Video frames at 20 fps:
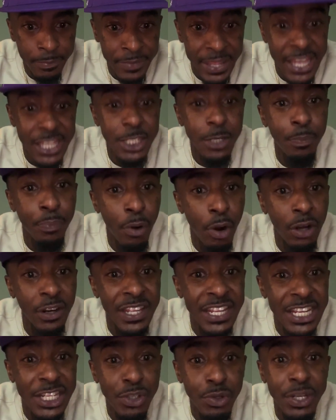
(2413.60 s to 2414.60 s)
That's a part
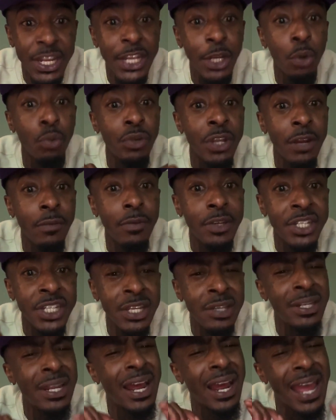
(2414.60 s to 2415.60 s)
of history they don't never
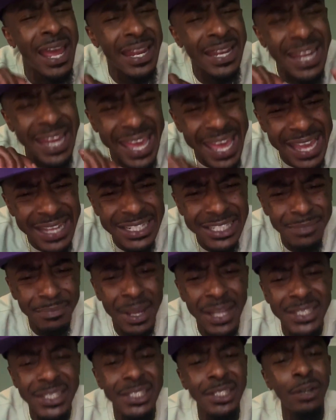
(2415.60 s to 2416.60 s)
tell. And I ask
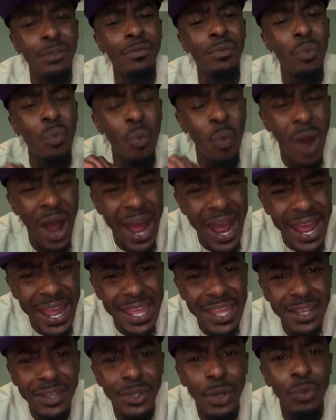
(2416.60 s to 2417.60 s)
myself,
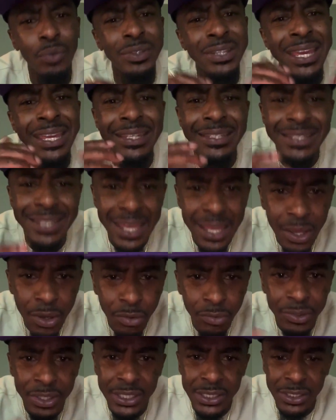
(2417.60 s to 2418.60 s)
why don't they
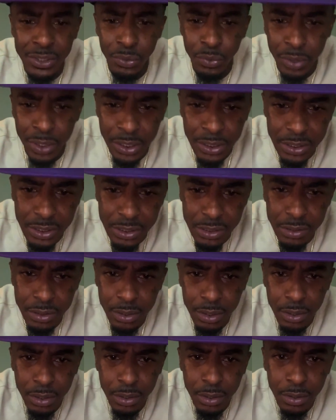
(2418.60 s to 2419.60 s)
tell this to us?
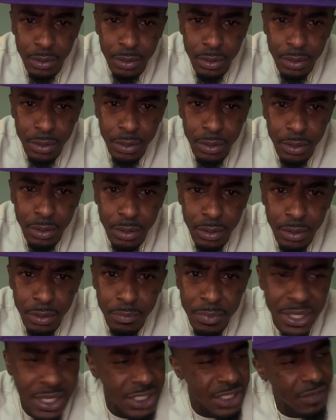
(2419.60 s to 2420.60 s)

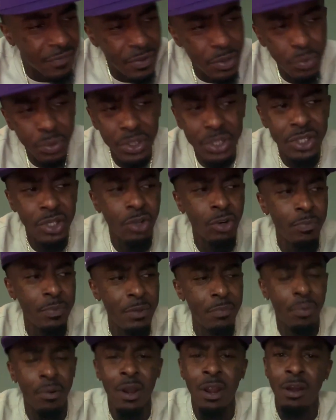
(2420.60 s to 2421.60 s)
Because if you would have told me
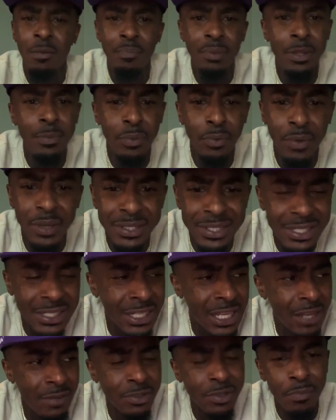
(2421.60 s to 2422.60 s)
brown people
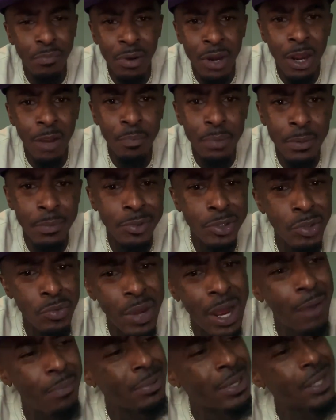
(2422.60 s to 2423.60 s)
enslaved some brown people too,
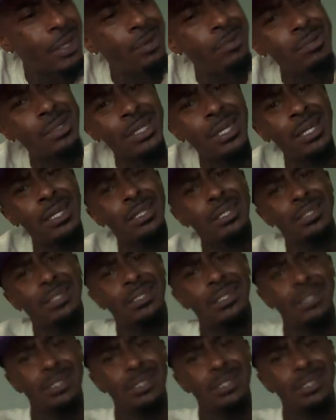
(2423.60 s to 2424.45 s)
I'd be like, okay,